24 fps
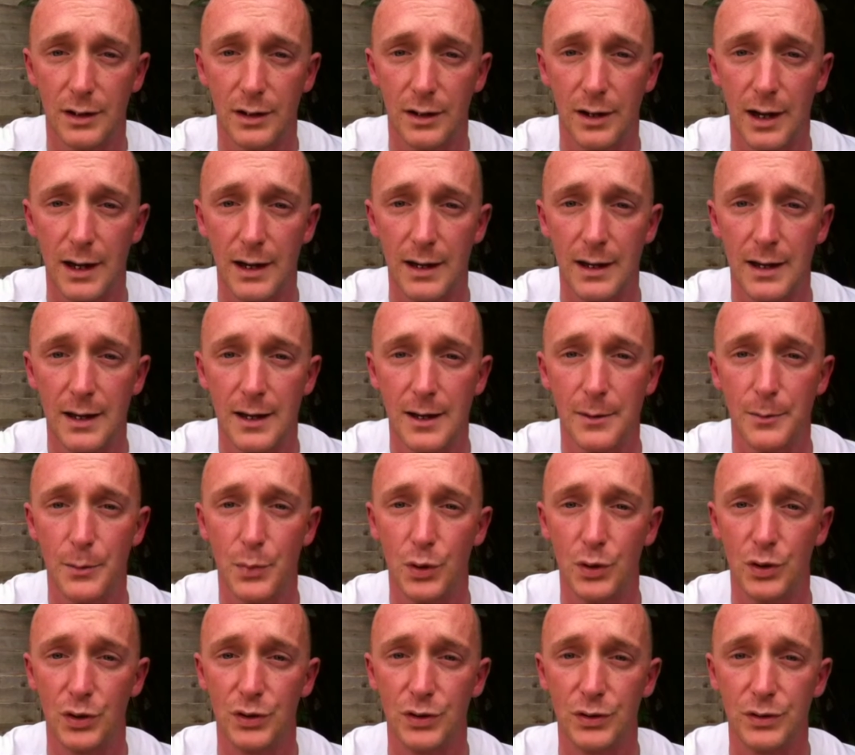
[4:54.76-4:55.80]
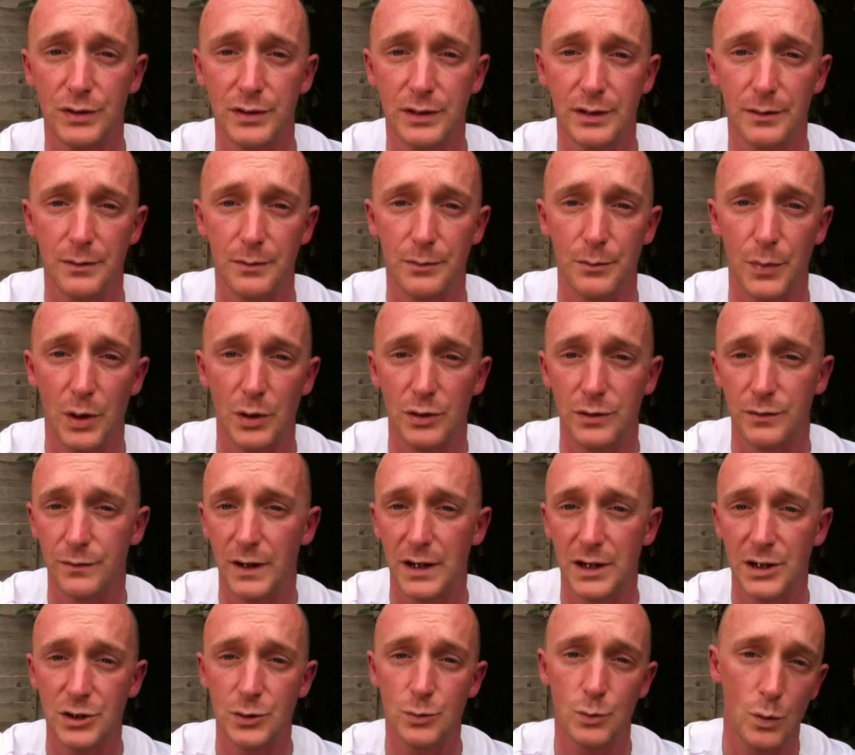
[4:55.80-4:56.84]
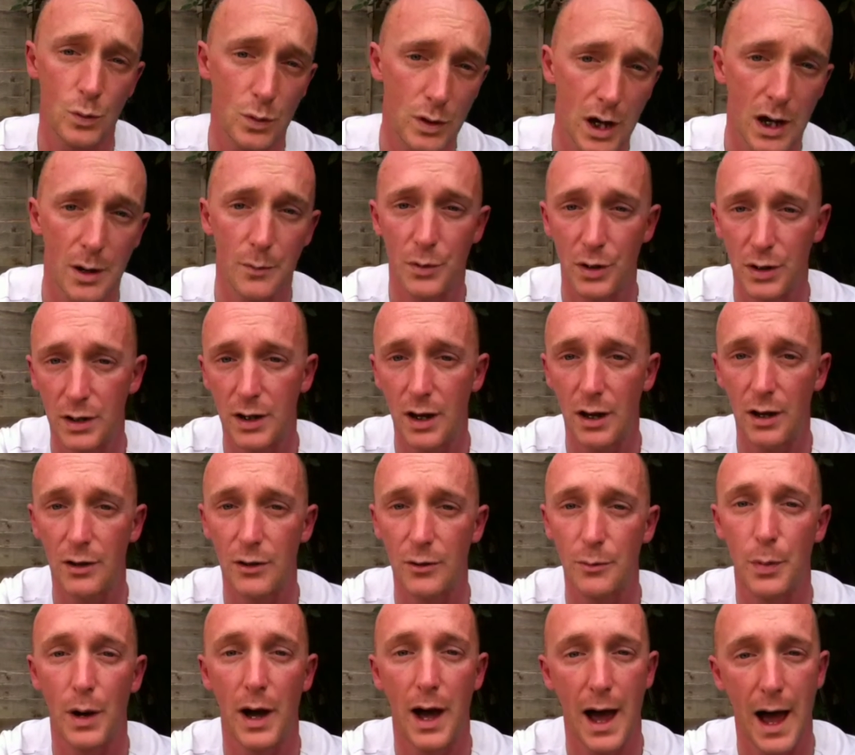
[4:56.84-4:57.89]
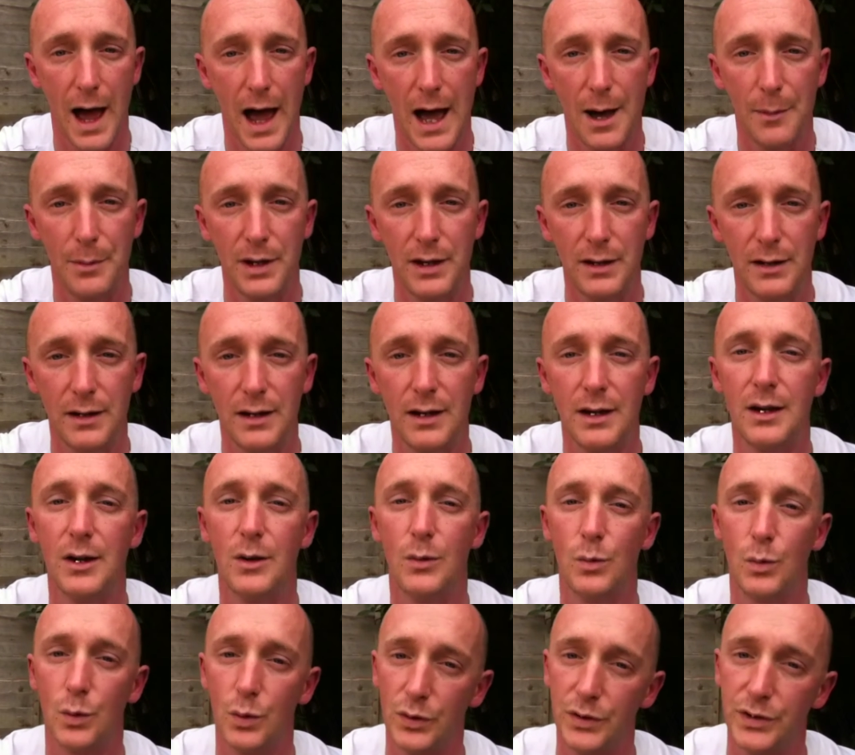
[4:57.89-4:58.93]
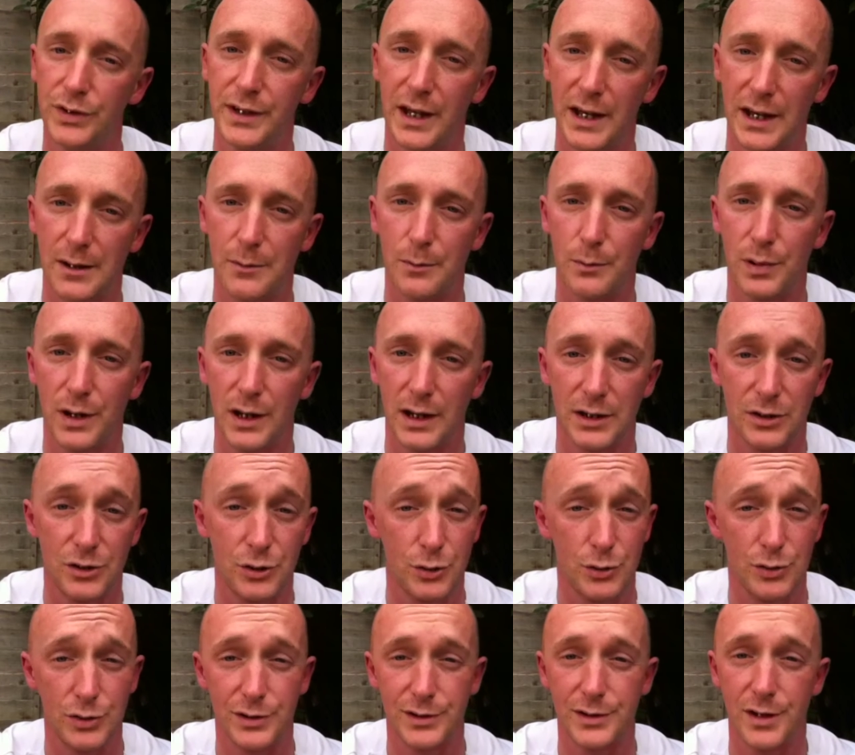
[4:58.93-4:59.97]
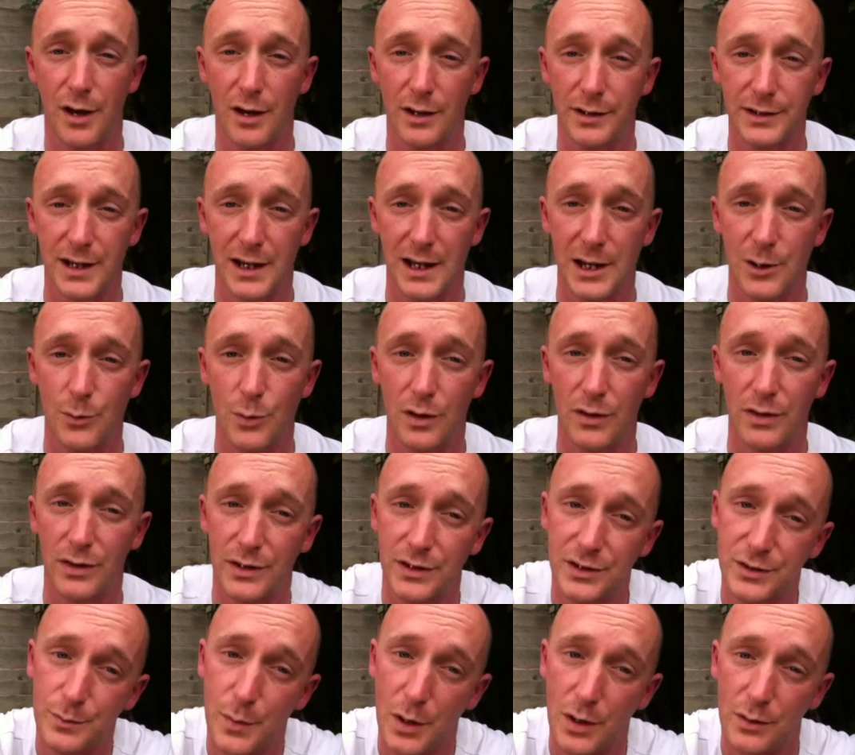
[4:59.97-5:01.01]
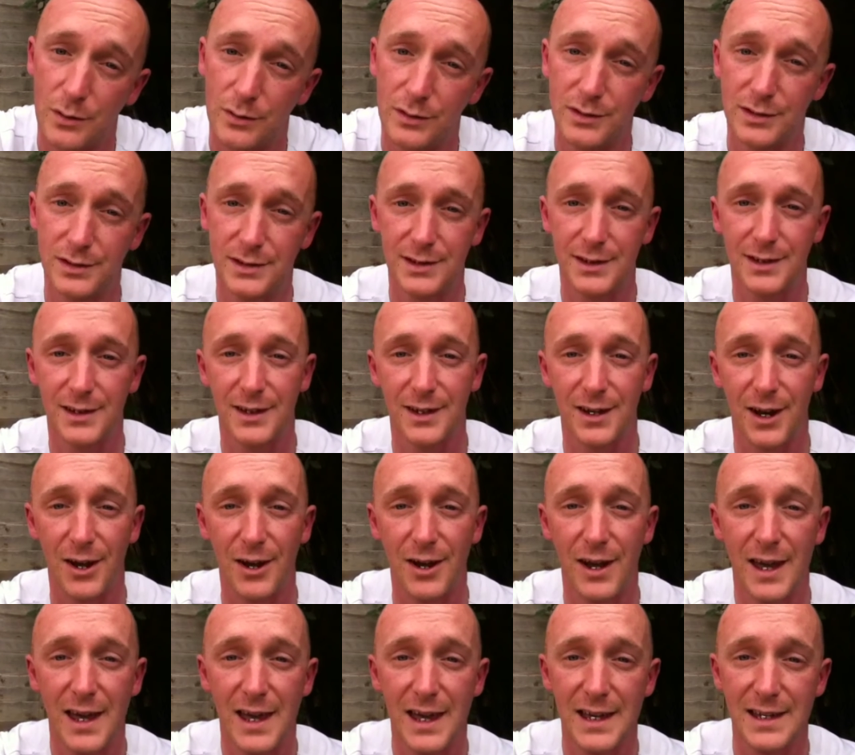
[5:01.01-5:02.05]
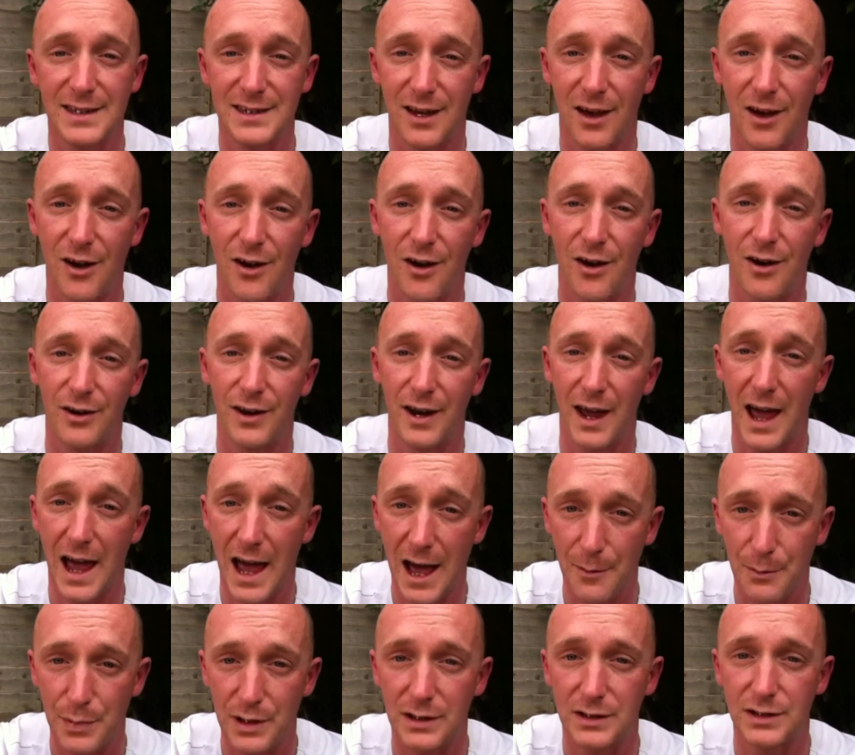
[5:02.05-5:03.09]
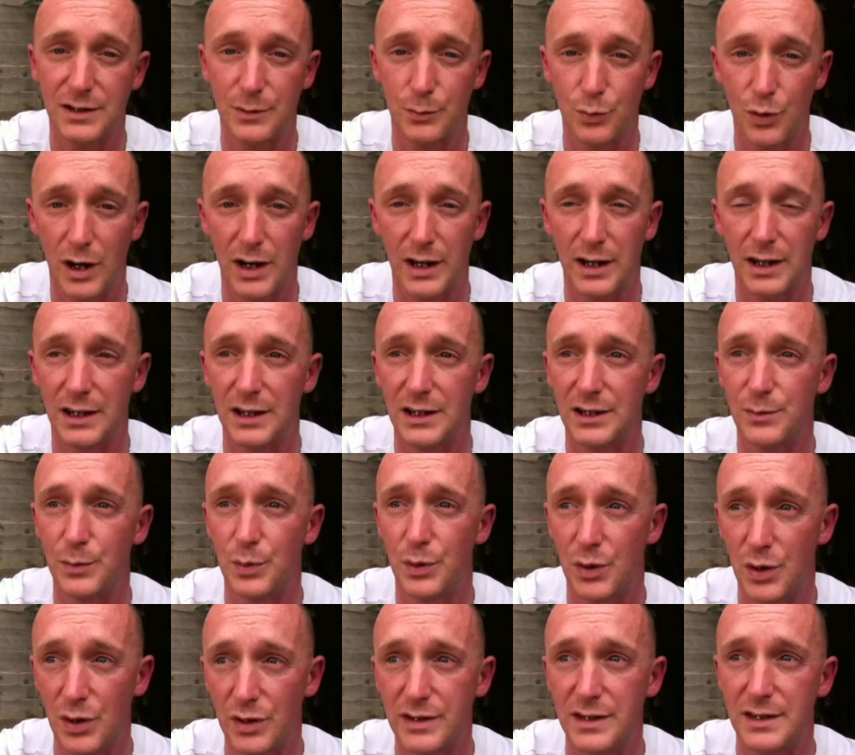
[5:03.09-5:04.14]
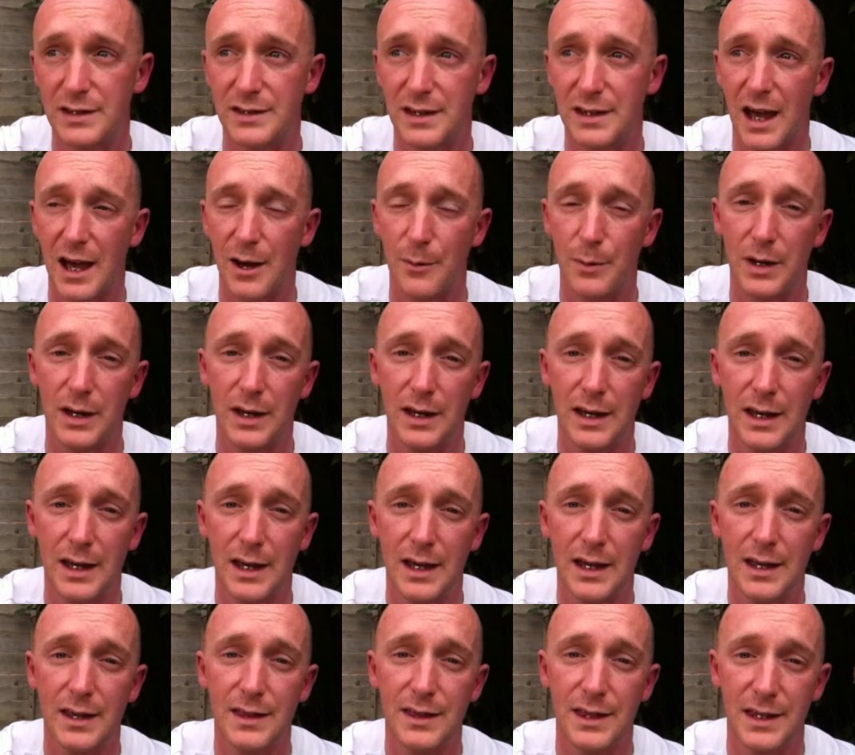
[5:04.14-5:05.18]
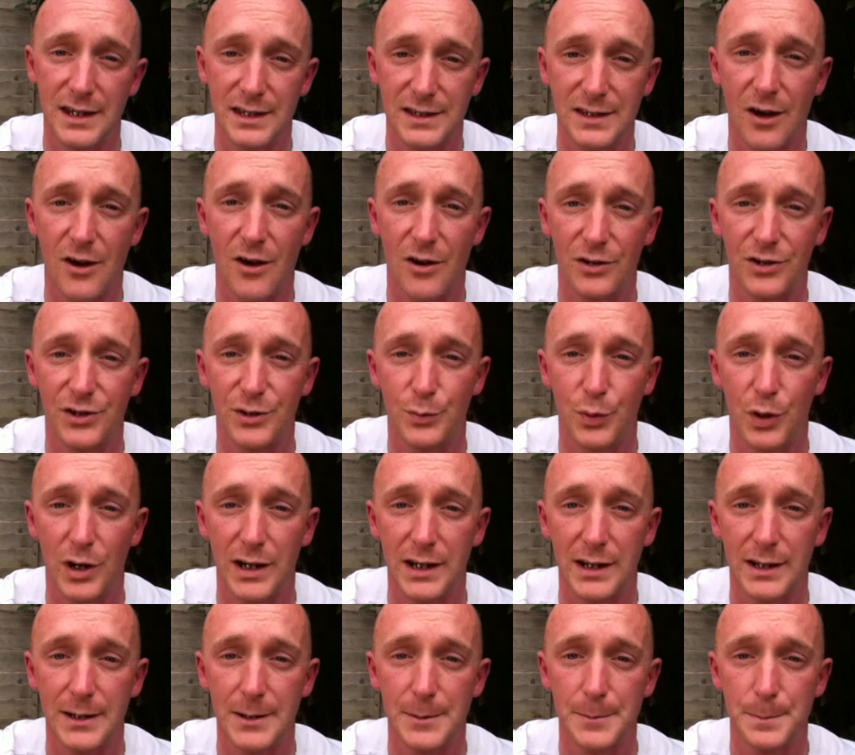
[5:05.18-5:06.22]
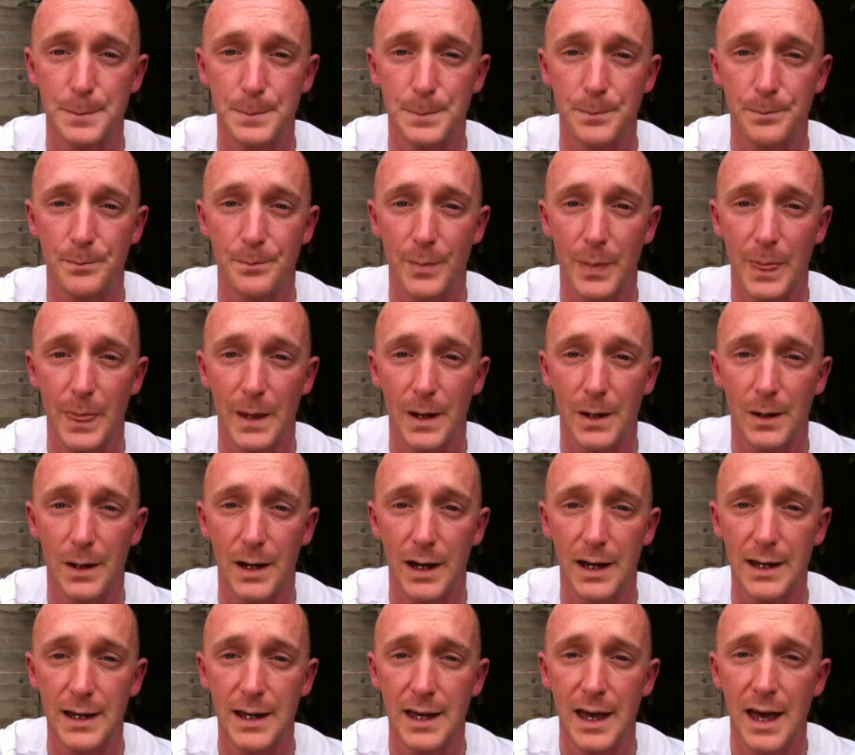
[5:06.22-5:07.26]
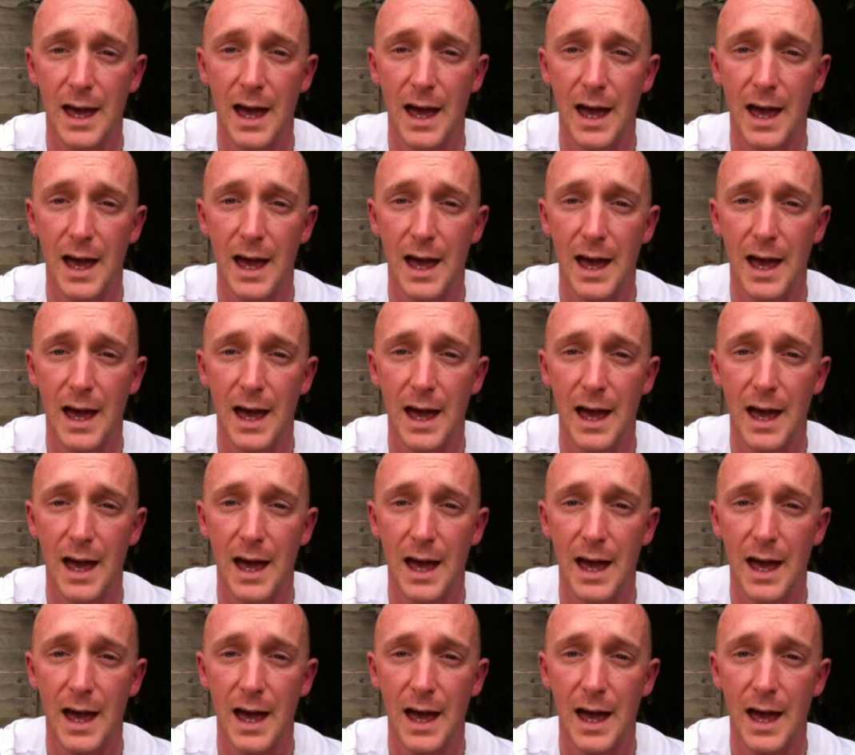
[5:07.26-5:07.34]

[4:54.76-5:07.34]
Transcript: Okay, because motivation will come and go, but a habit will stay in place. You just ask anyone that smokes, it's a hard habit to break, and it's because a habit that it's hard to break. Okay.